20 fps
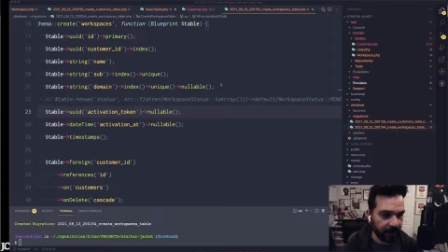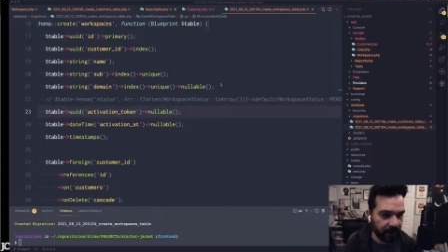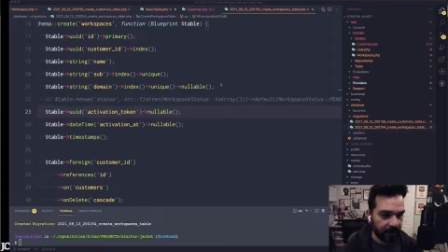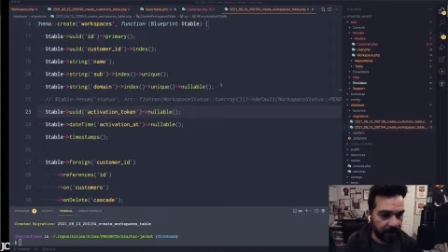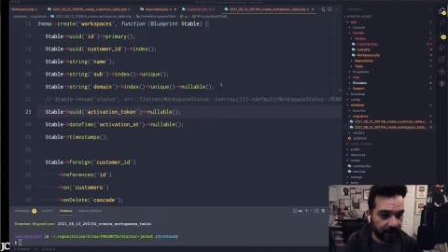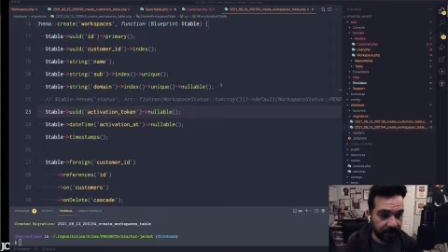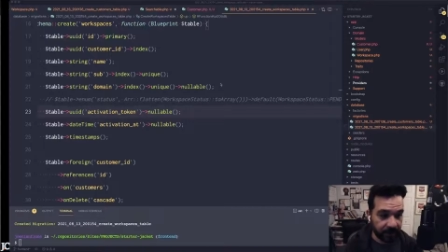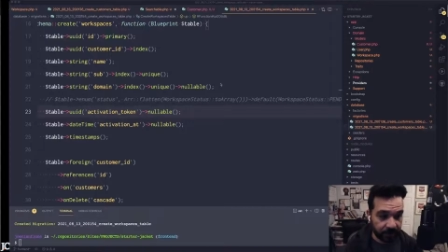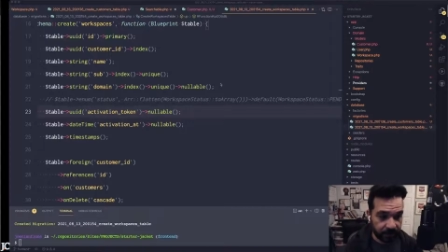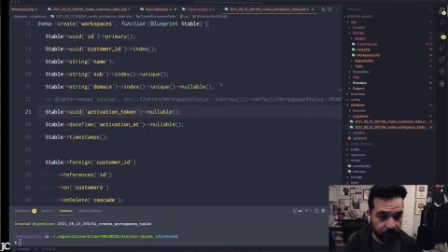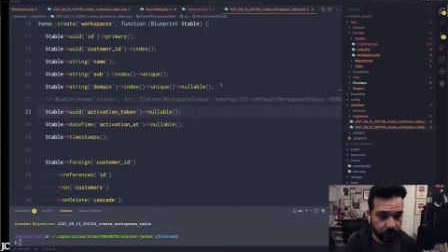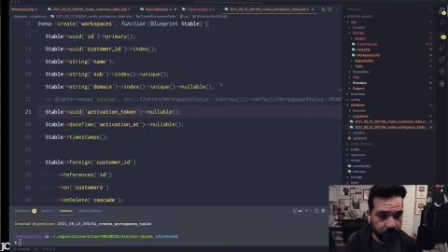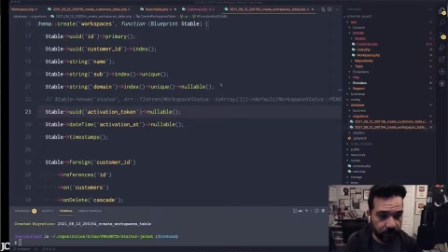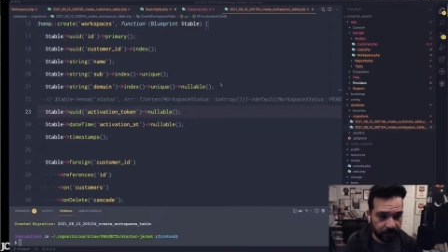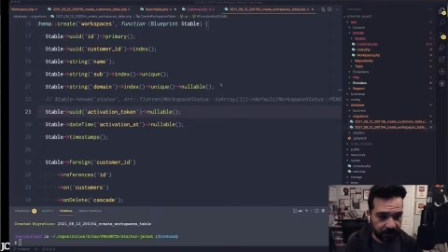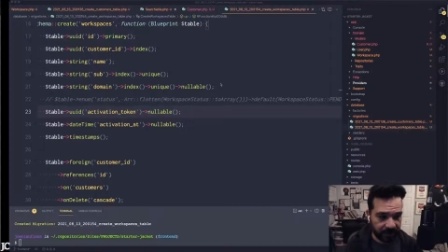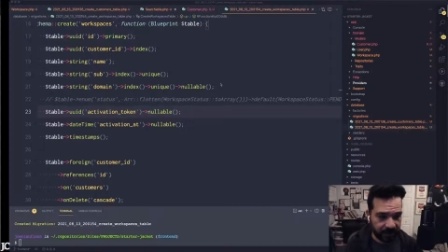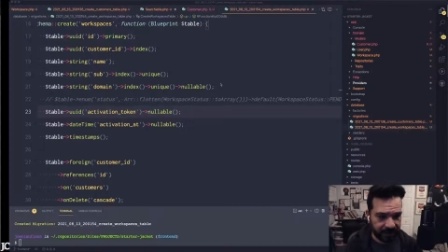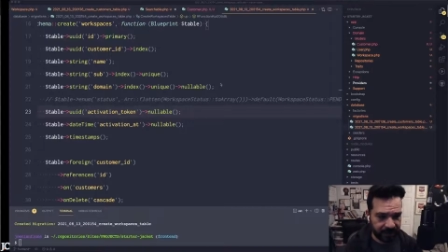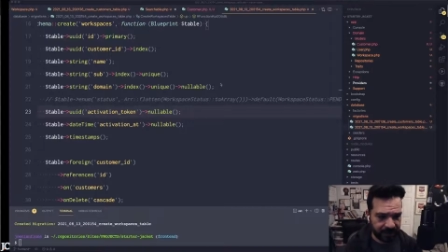I do
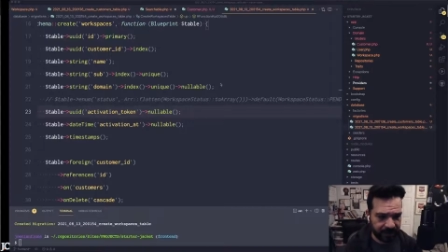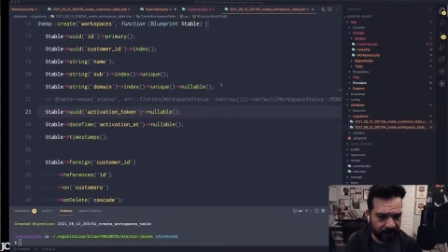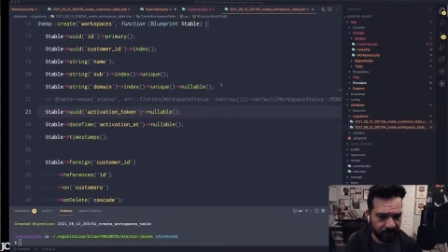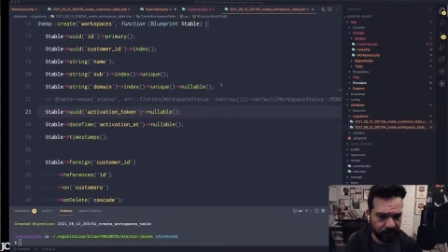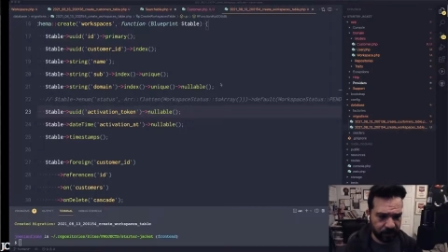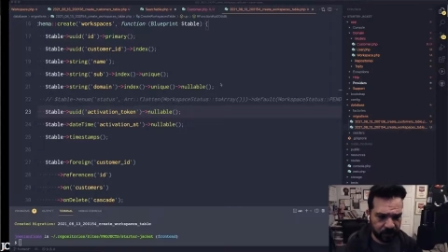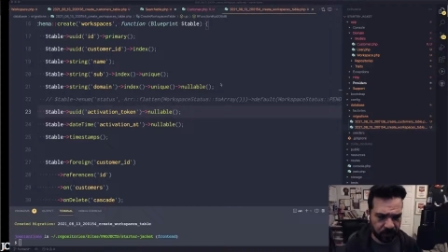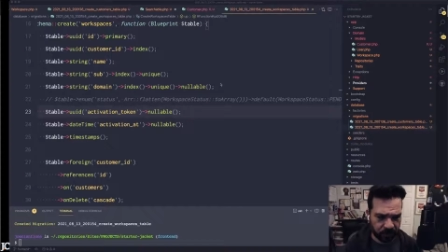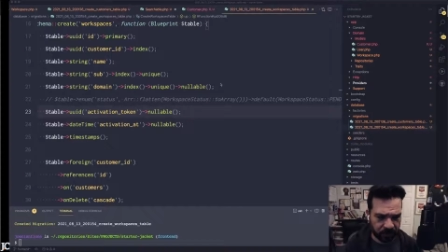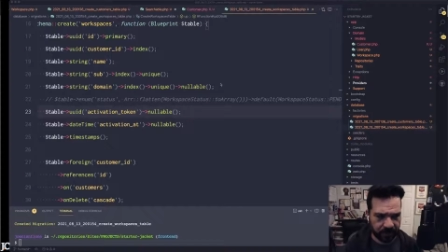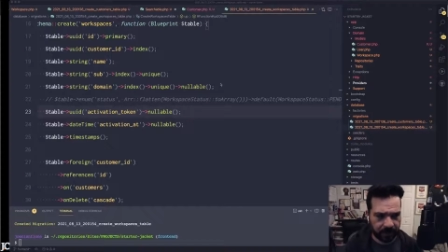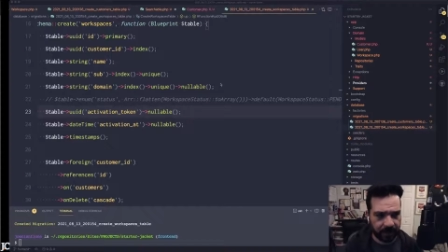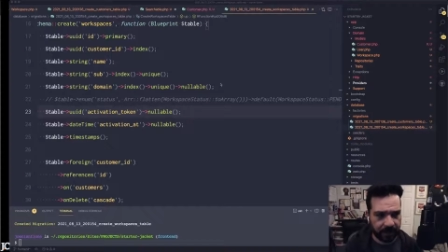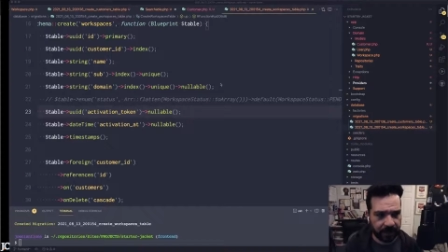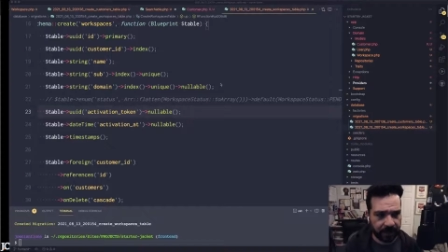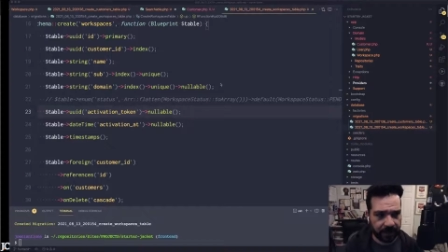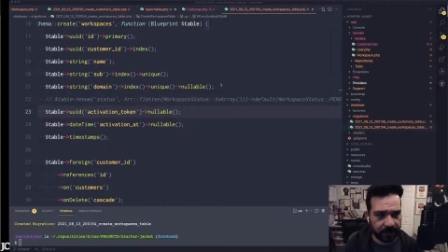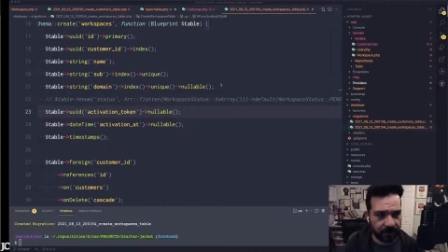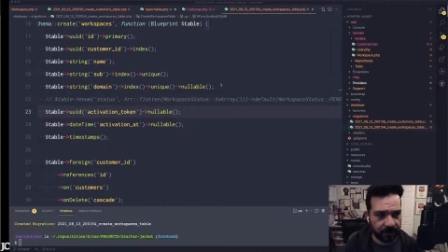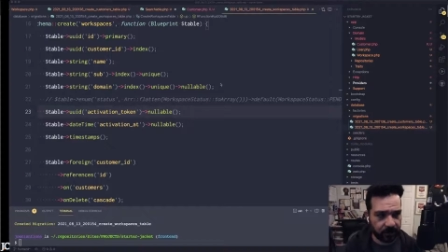create seeders, which I'm
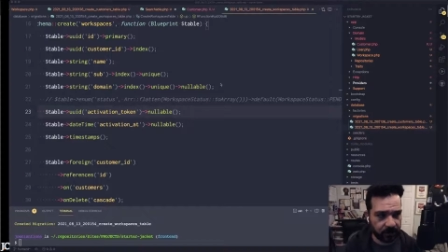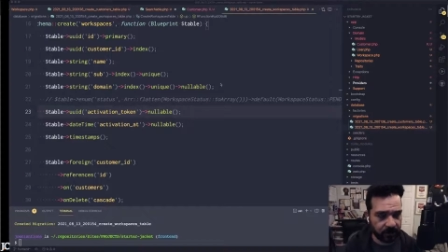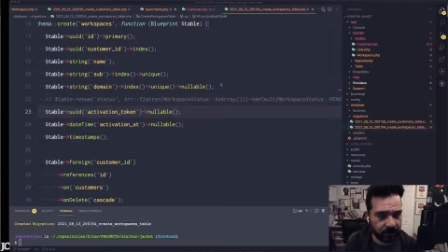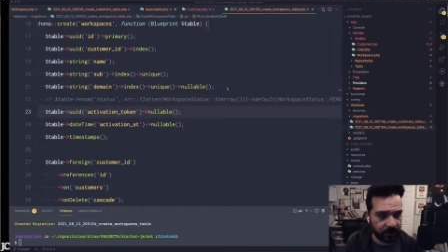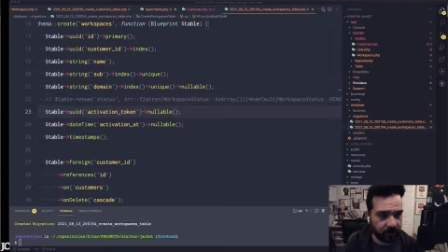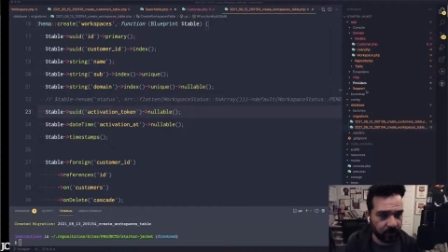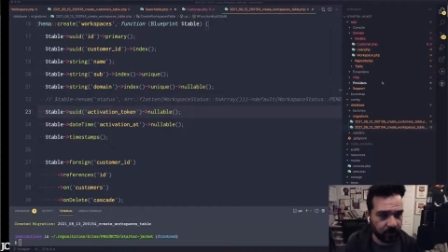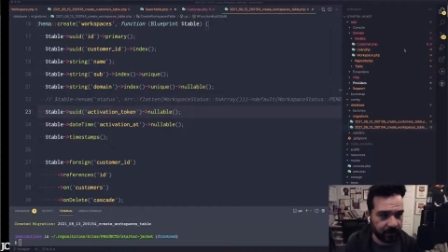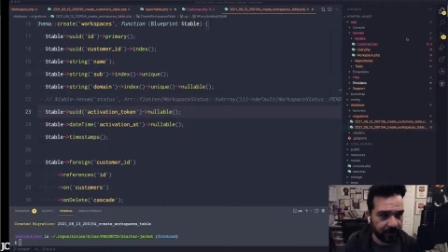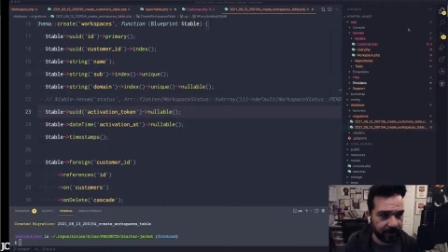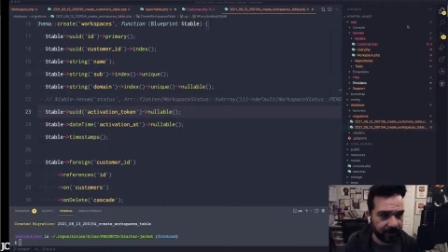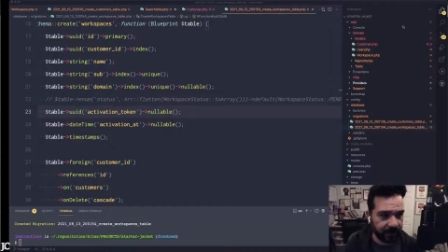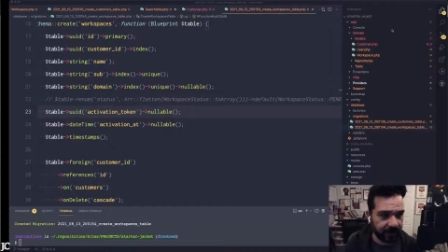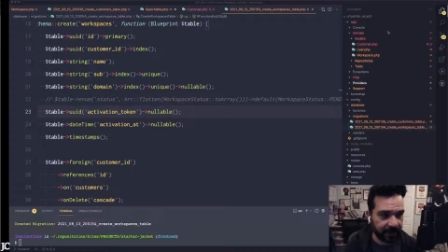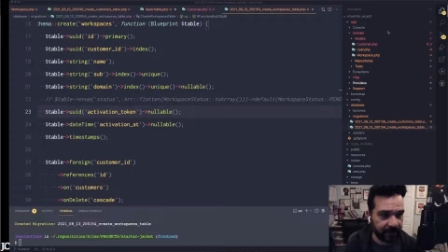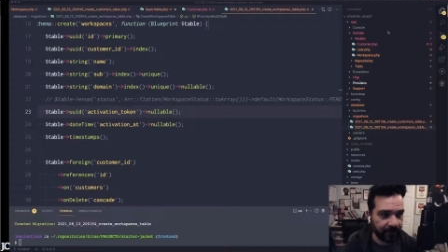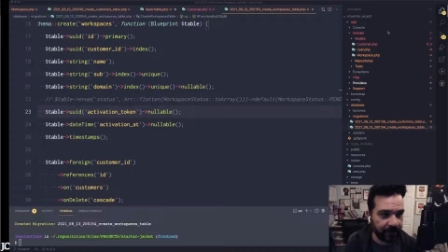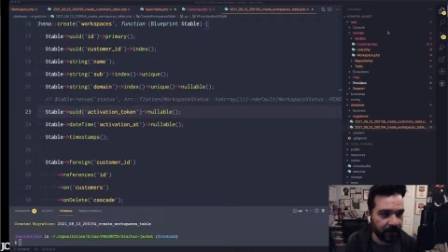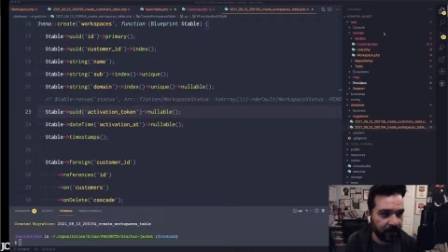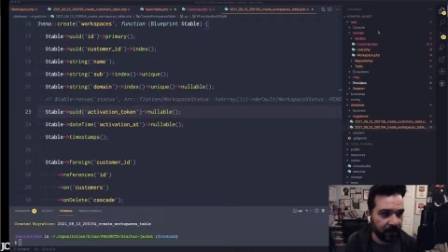not going to do at this moment in
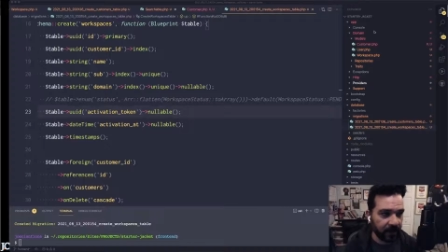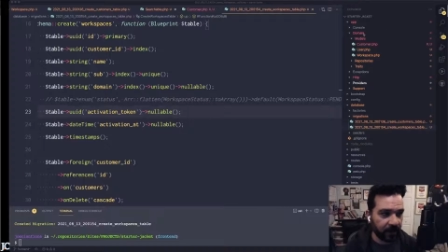time.